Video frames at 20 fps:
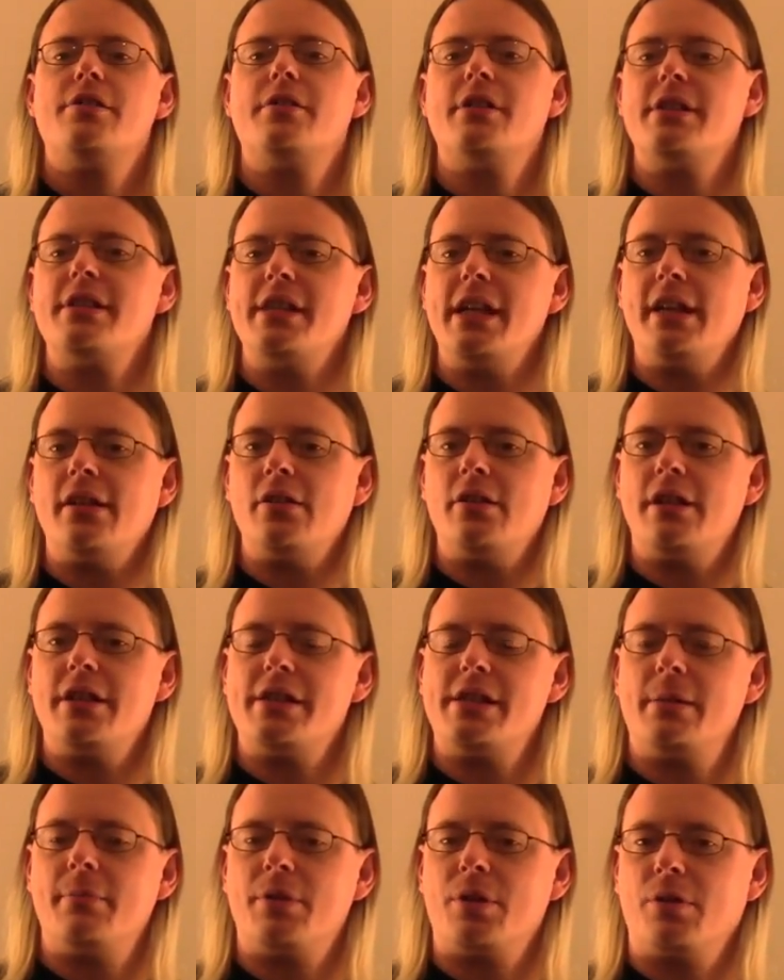So let's take a look
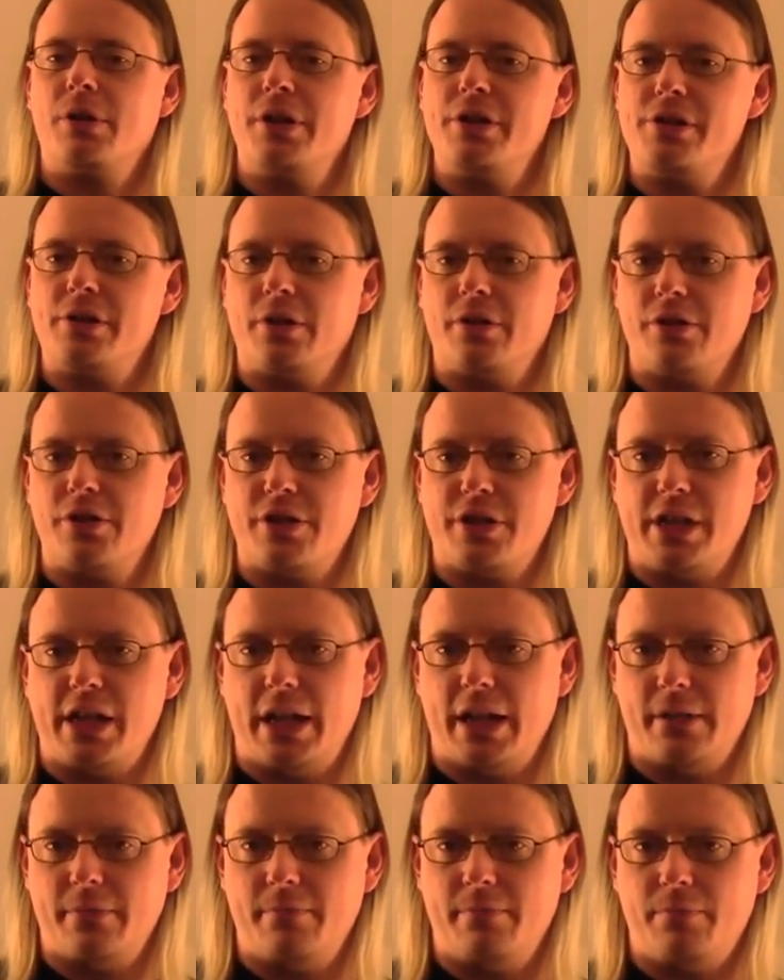at some of the research
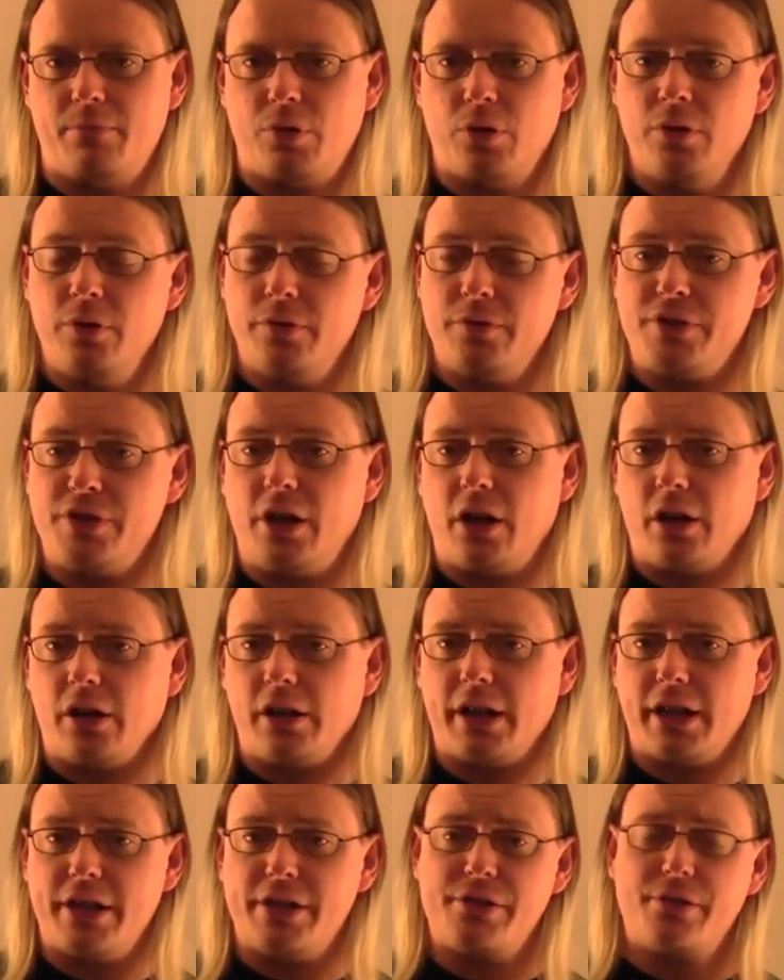that proves
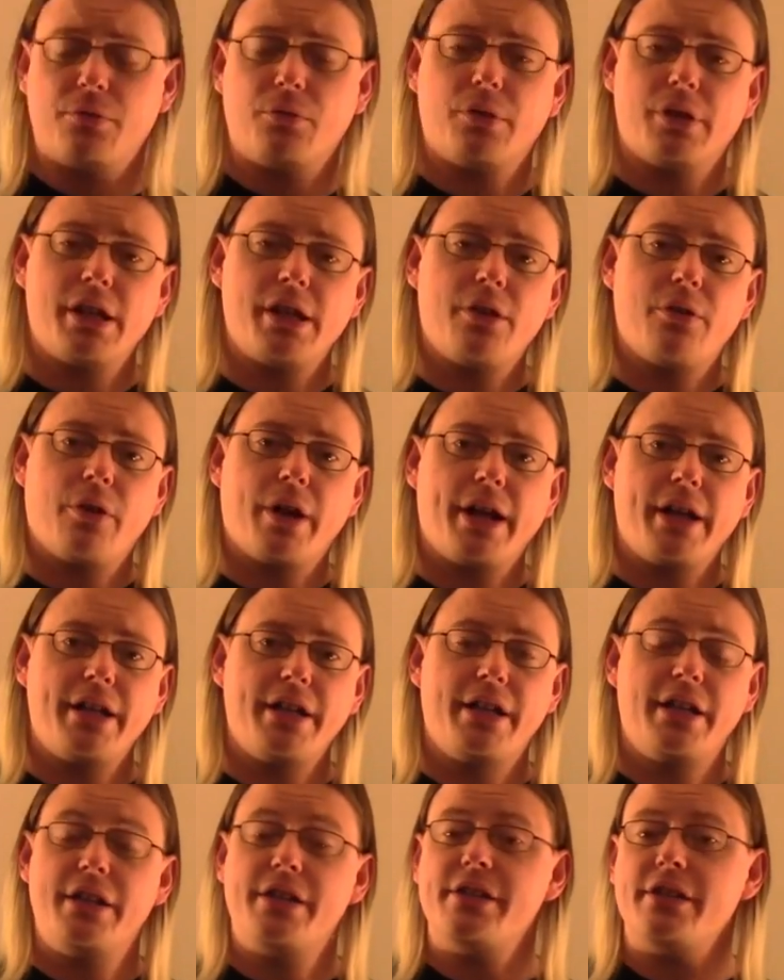garlic is a really great
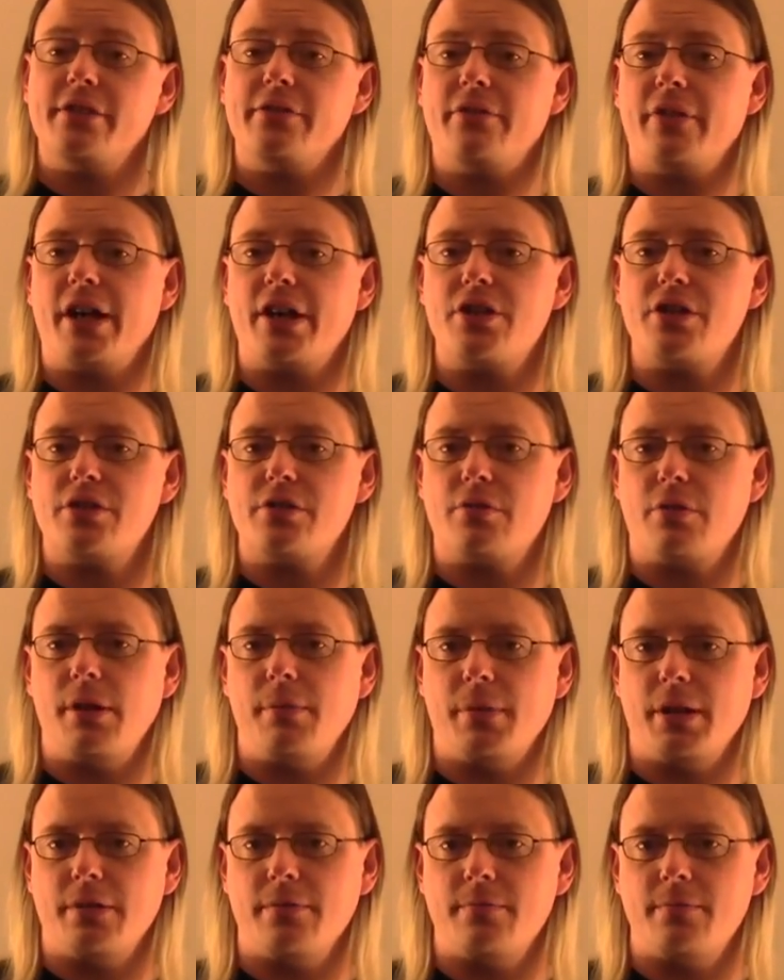yeast infection
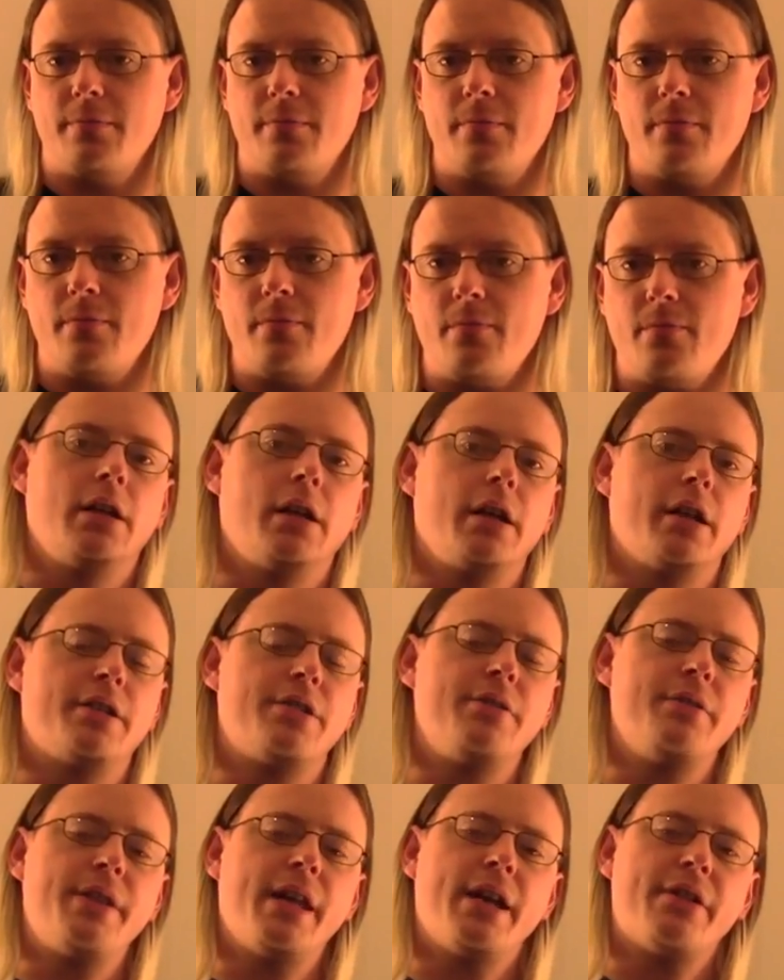treatment. A
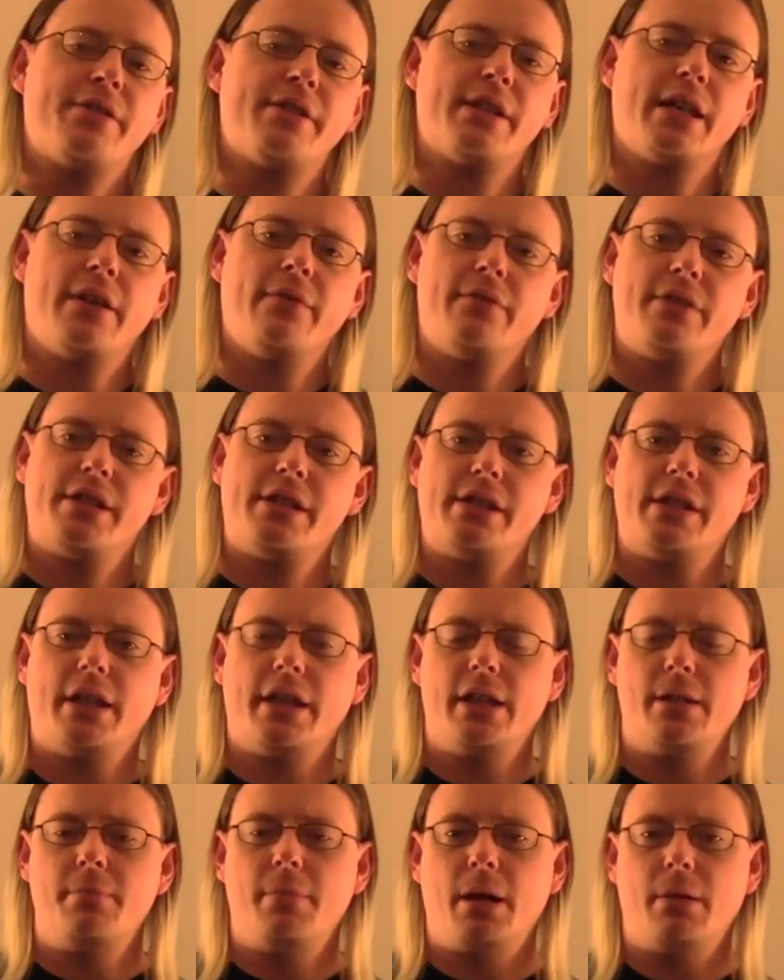2011
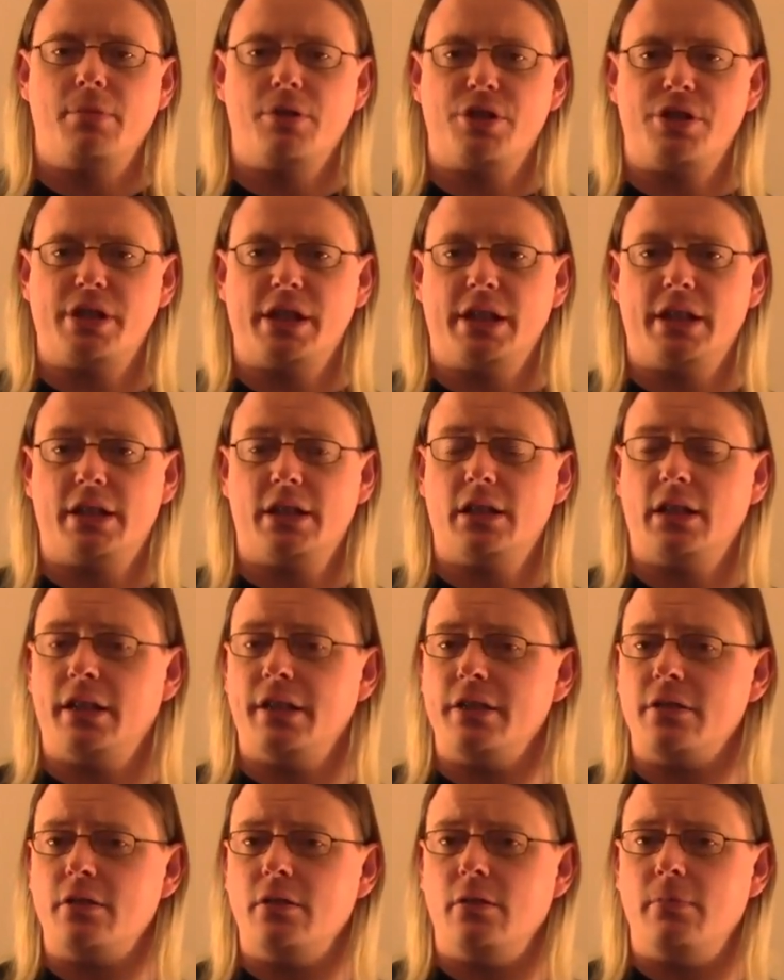study published in
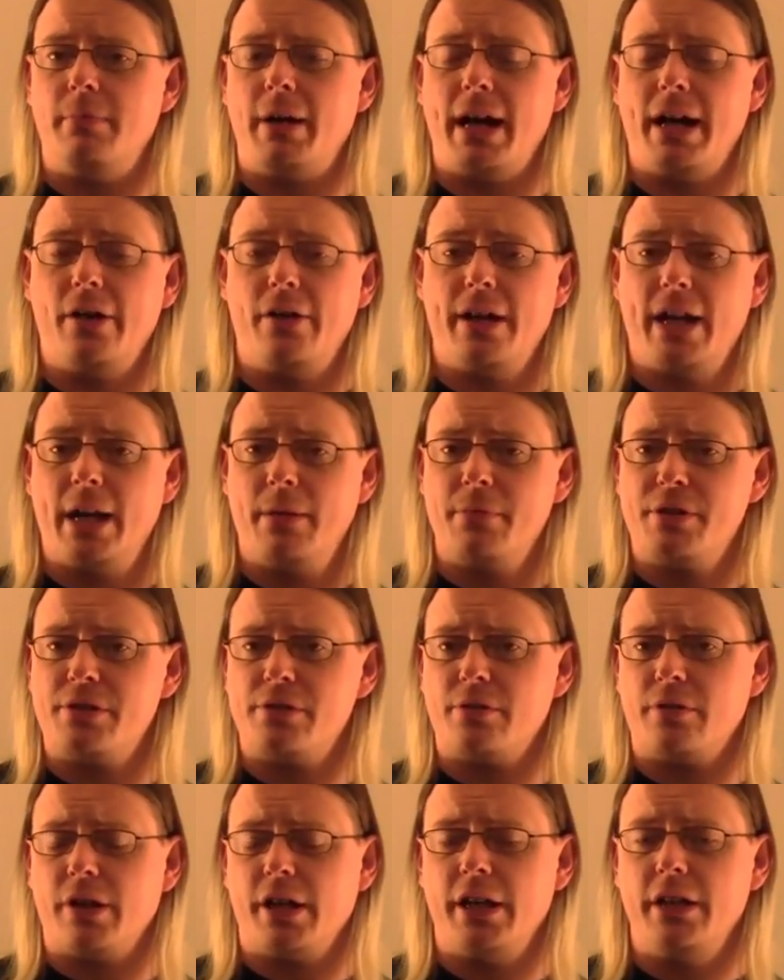Clinical
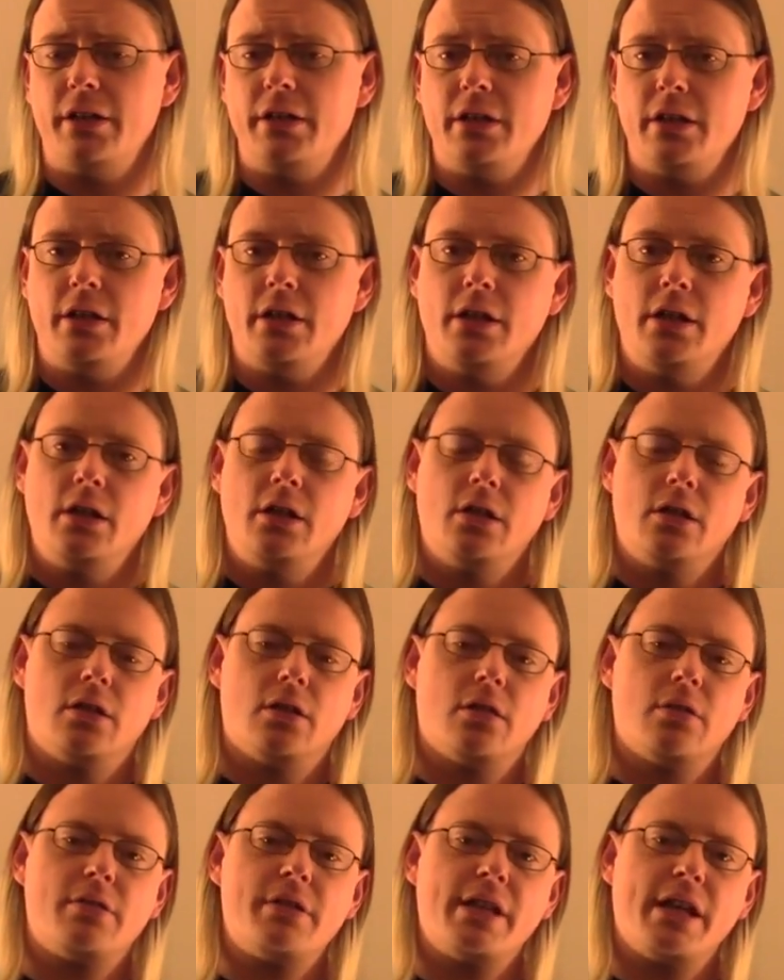Biochemistry
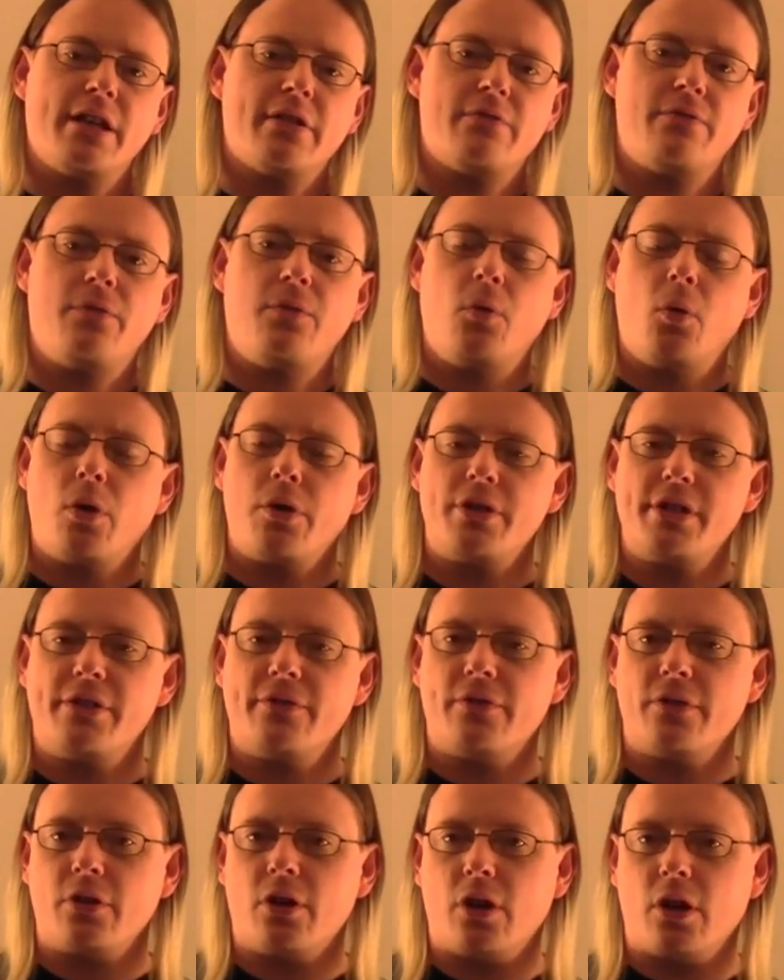looked at 4
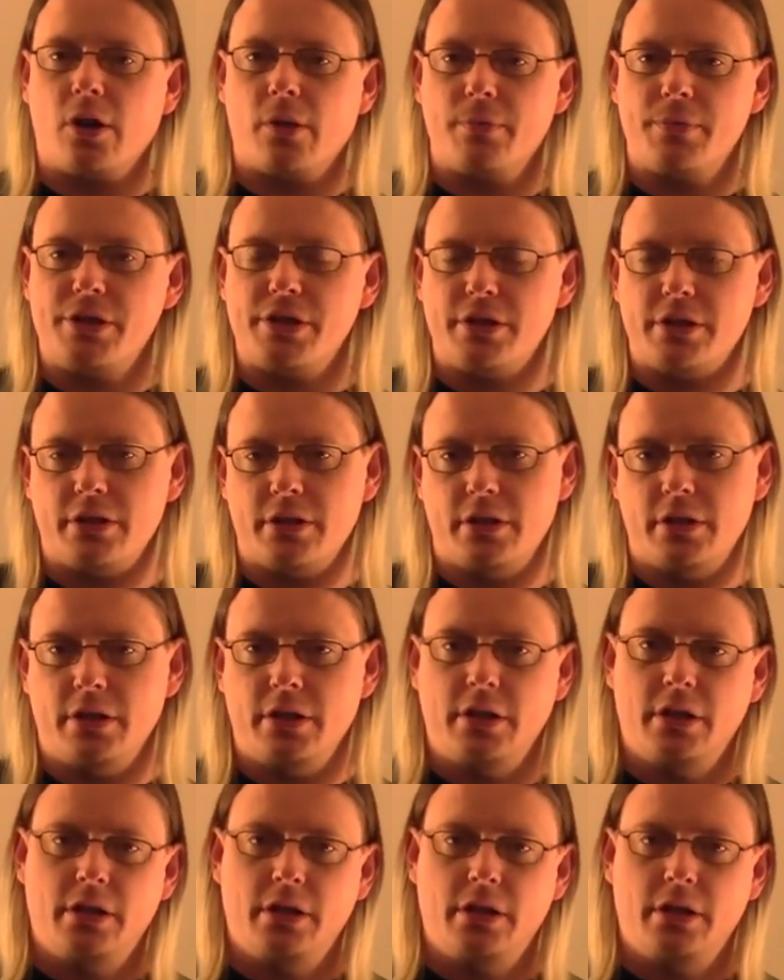different herbs,